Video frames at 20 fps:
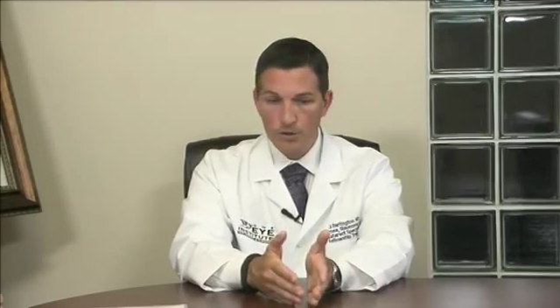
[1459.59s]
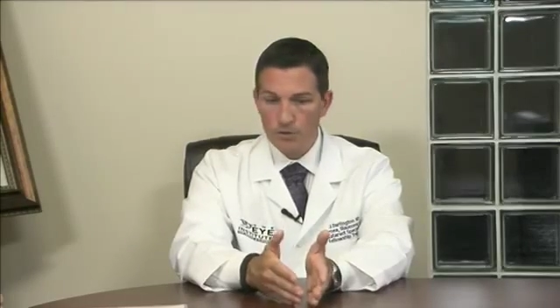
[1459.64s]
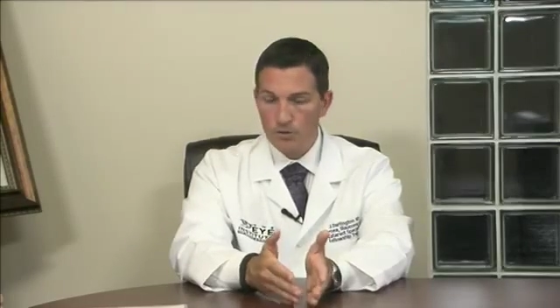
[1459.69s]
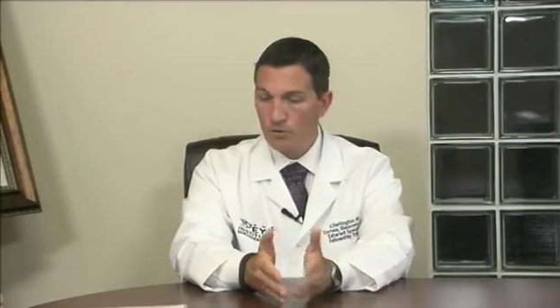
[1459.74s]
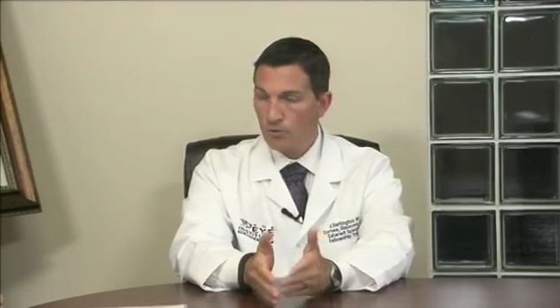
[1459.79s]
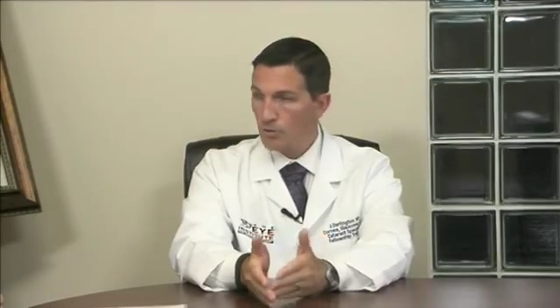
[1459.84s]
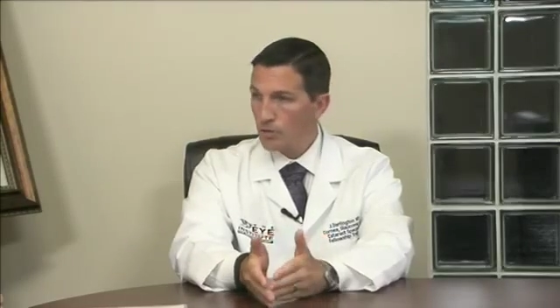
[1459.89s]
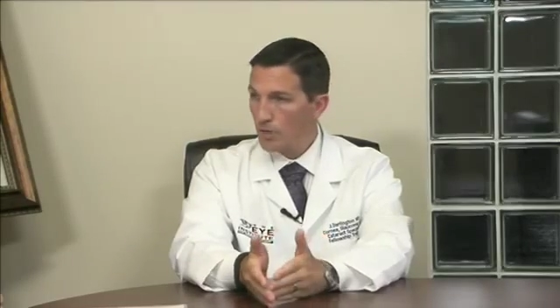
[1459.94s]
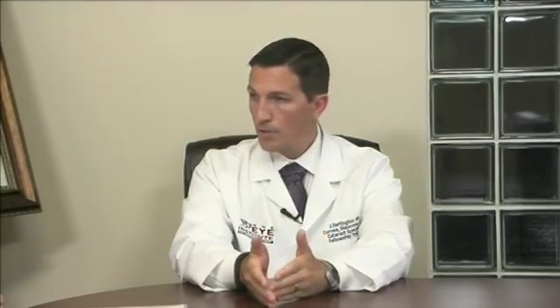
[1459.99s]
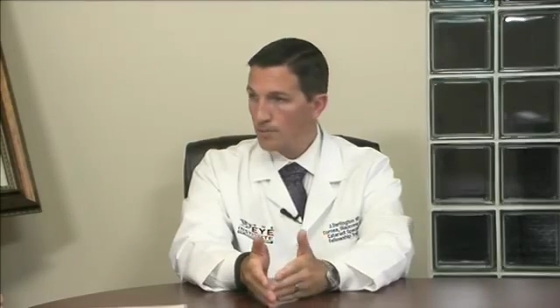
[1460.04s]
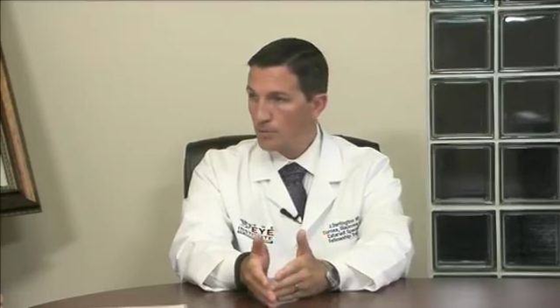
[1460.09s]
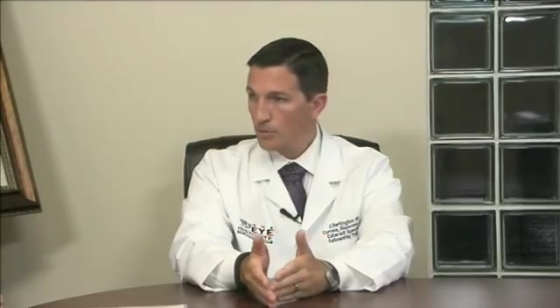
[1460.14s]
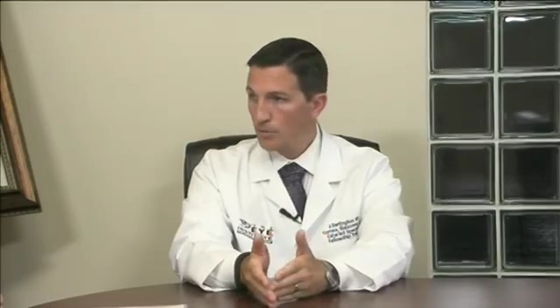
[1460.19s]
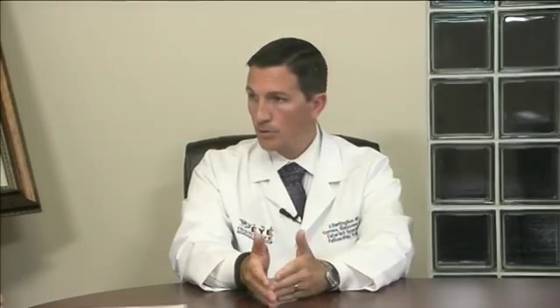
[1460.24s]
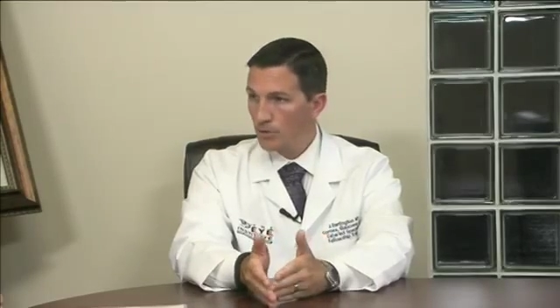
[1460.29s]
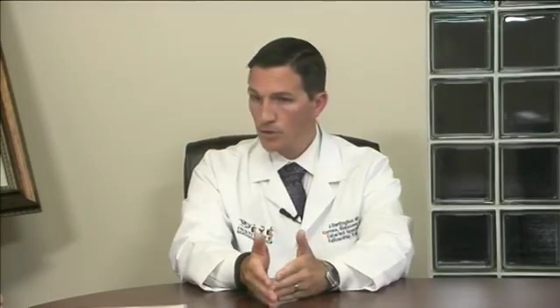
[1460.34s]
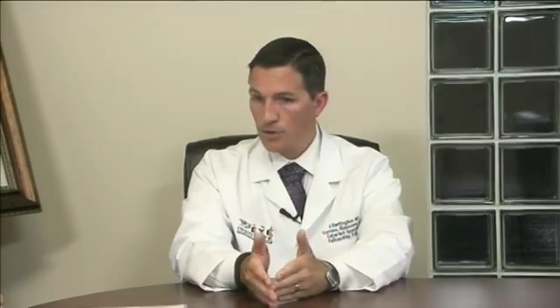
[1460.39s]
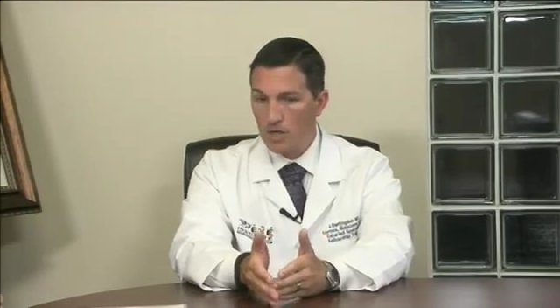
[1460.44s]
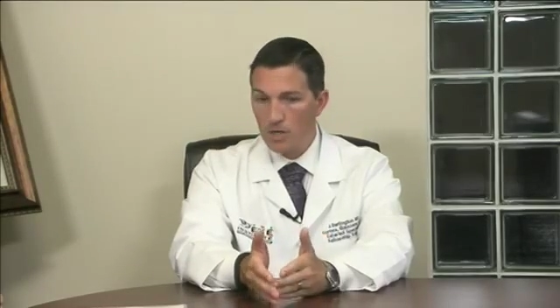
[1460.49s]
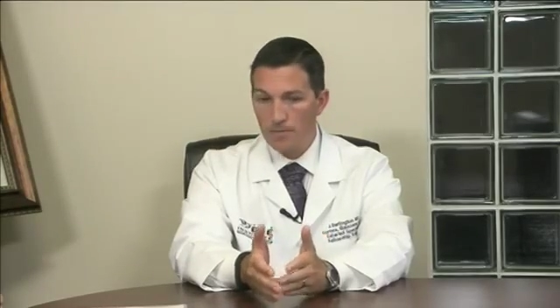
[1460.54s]
2 drops to
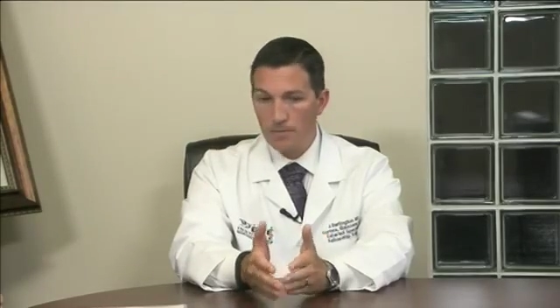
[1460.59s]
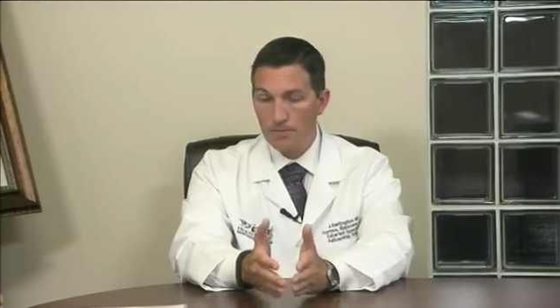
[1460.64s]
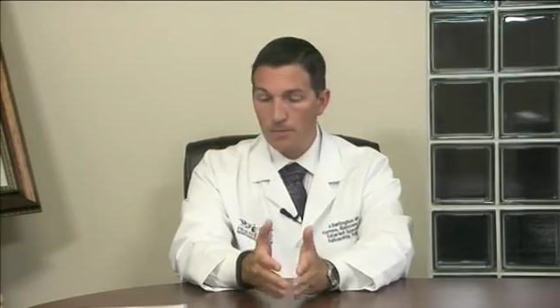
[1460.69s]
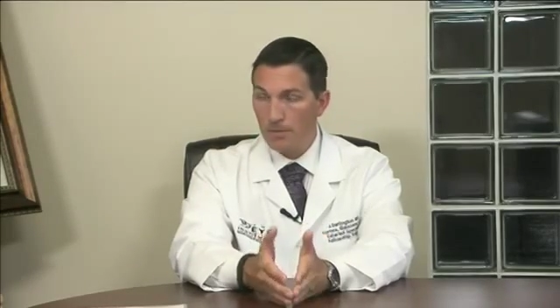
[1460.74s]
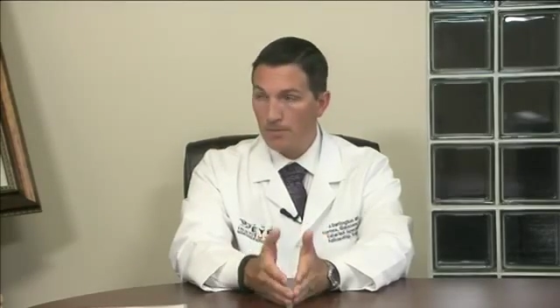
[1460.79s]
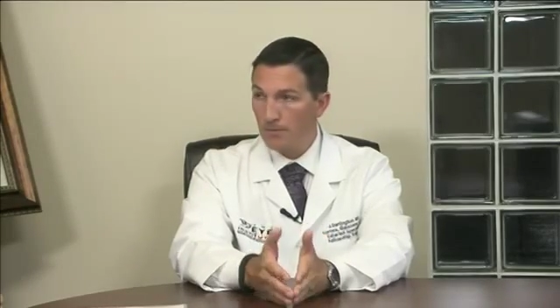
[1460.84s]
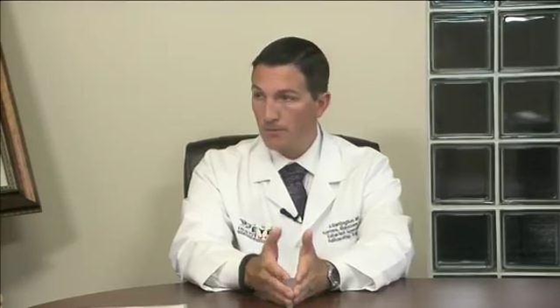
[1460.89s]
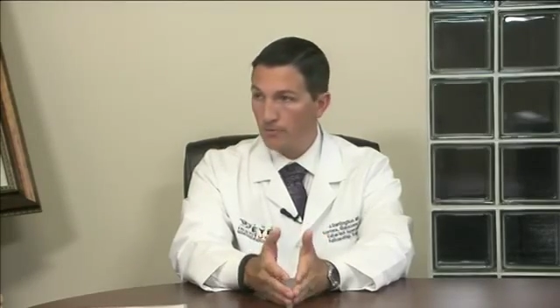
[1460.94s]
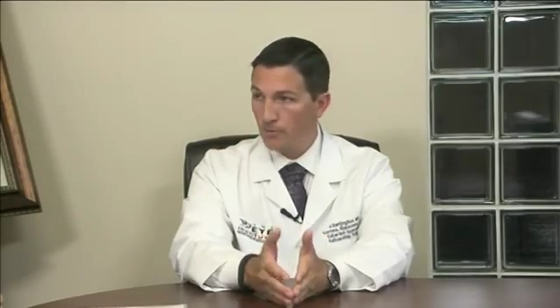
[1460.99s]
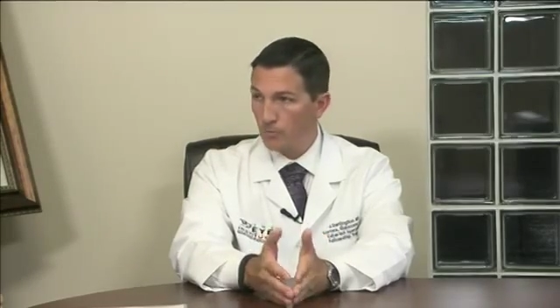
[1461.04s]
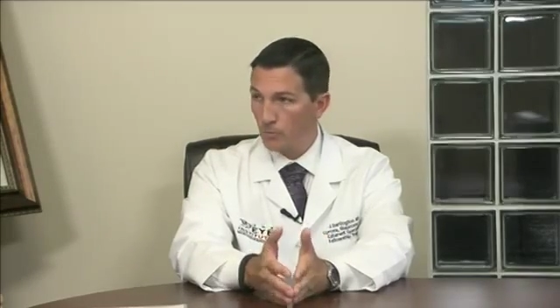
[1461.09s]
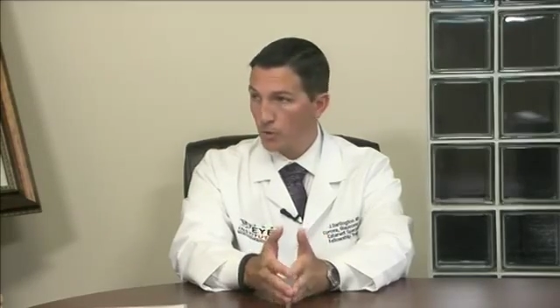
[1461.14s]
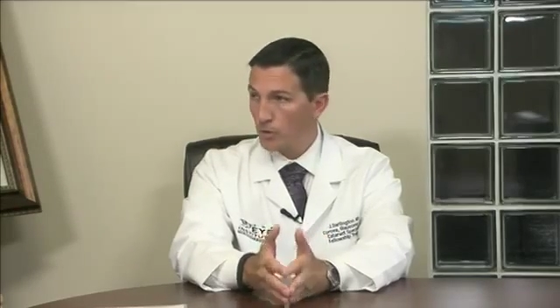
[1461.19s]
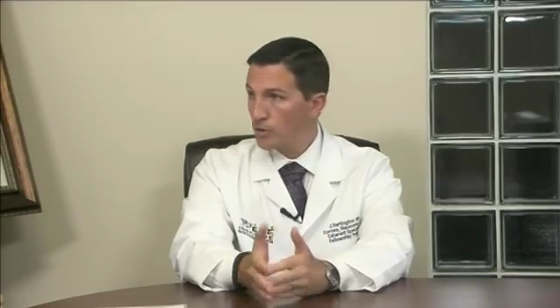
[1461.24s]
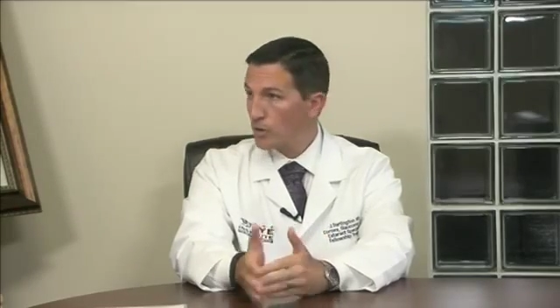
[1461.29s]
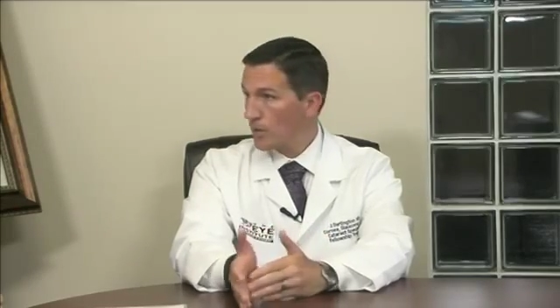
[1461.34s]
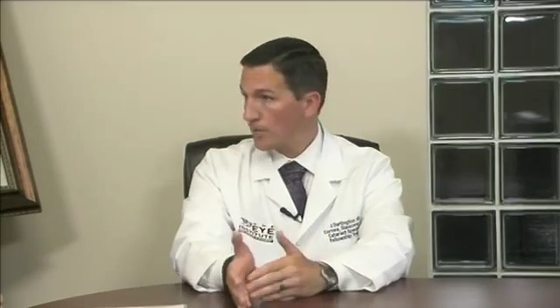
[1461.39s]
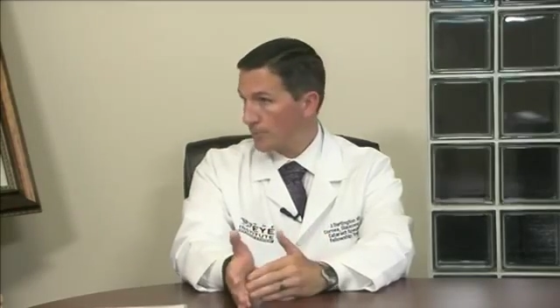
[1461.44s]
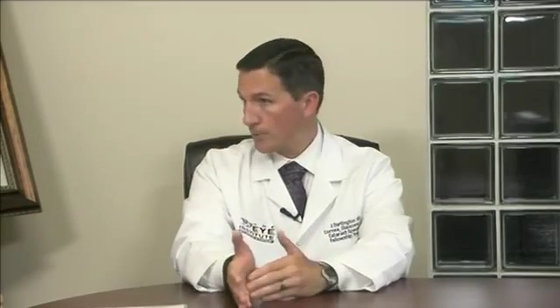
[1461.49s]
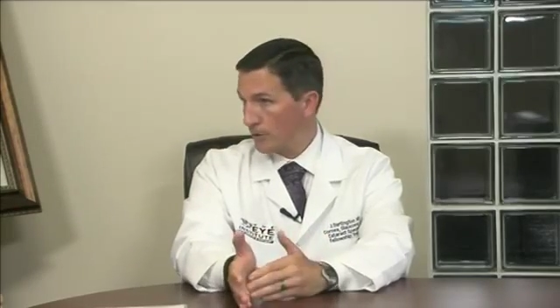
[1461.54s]
1 drop, or maybe from 1
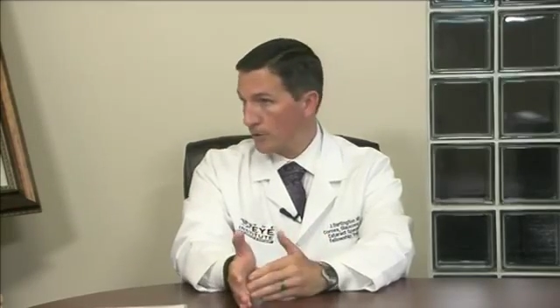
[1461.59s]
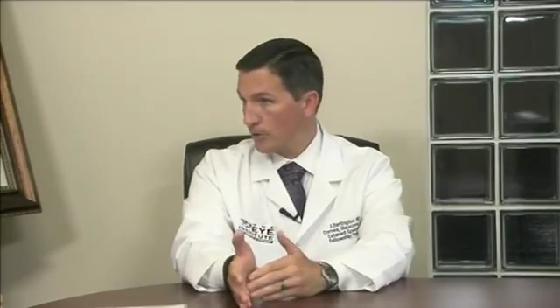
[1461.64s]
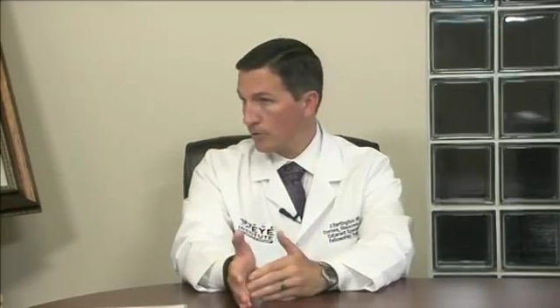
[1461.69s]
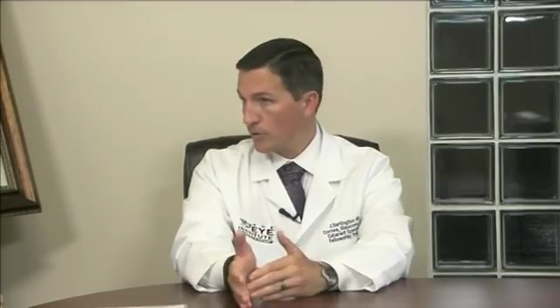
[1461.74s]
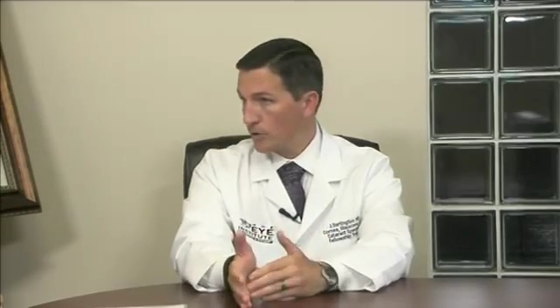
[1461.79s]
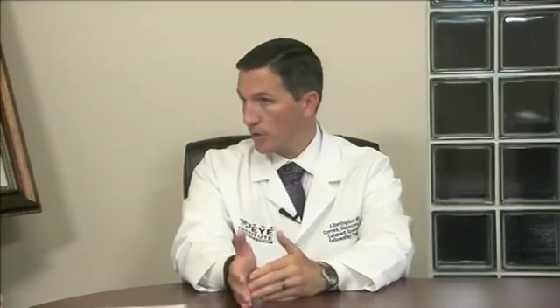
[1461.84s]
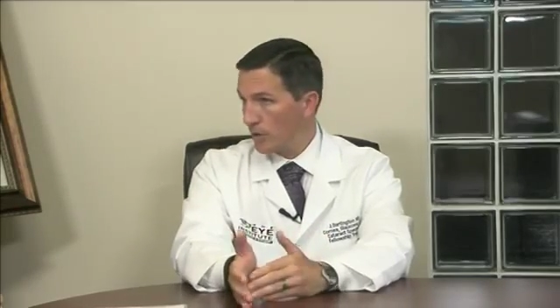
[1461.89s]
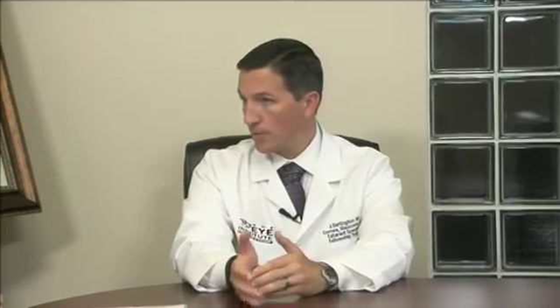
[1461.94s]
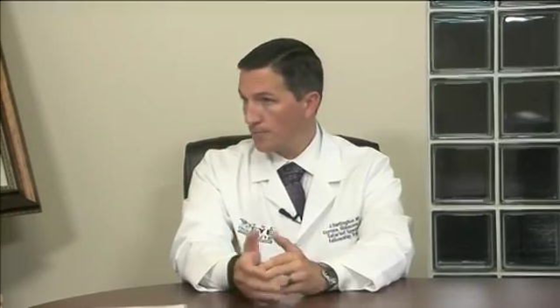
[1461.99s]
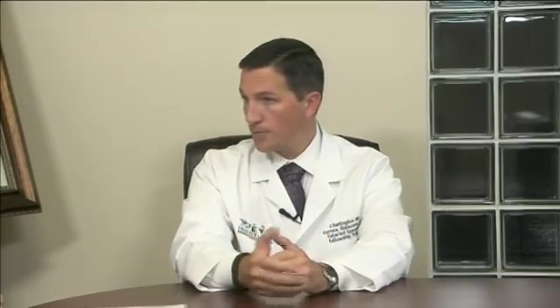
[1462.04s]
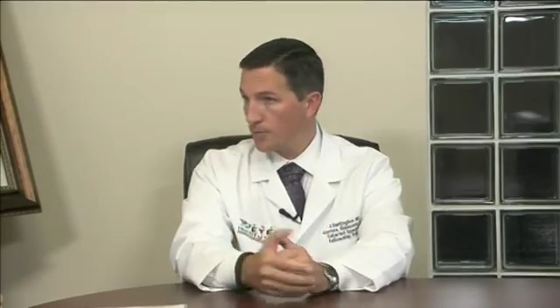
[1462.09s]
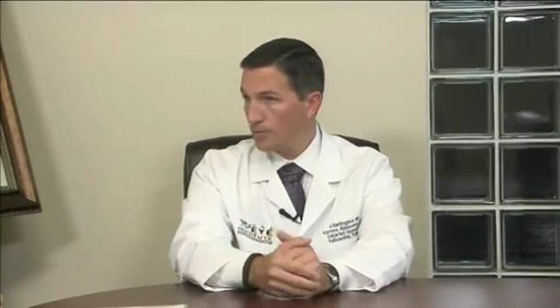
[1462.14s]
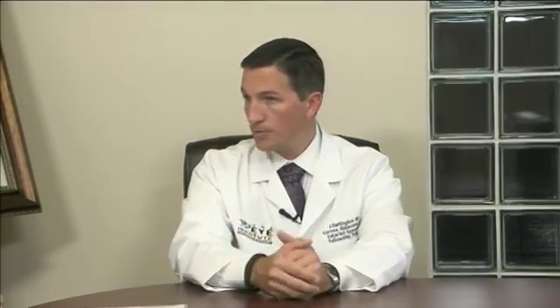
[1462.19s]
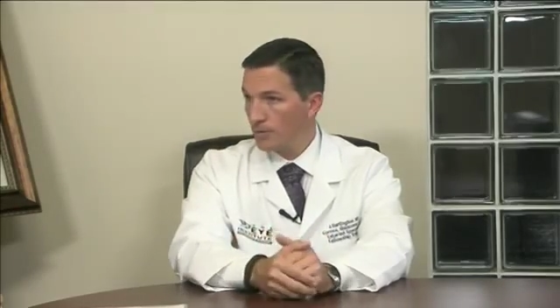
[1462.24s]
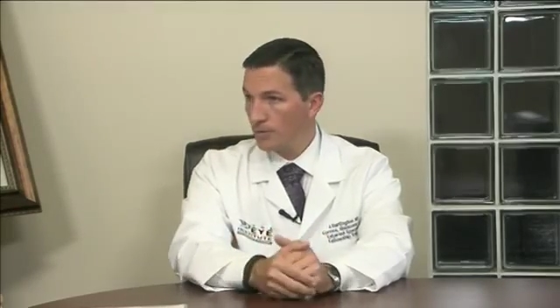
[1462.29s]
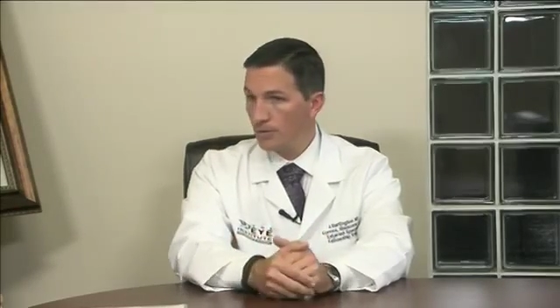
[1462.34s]
drop to no drops.